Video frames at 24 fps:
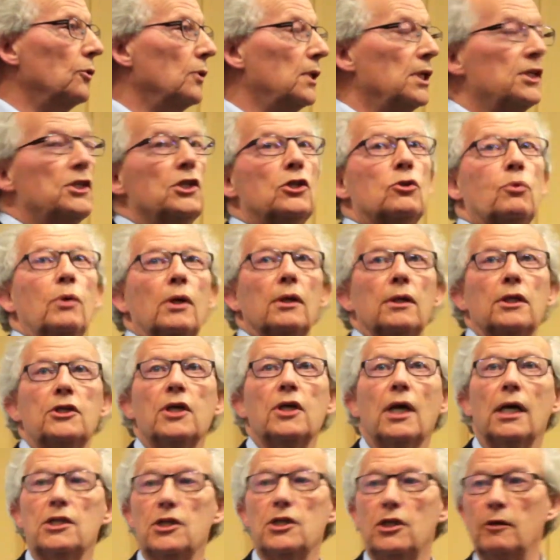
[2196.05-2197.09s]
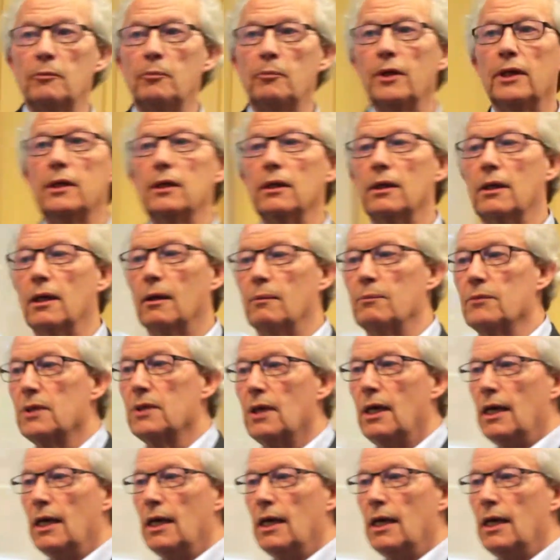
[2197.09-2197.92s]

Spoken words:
and this is where the tragedy of Britain comes.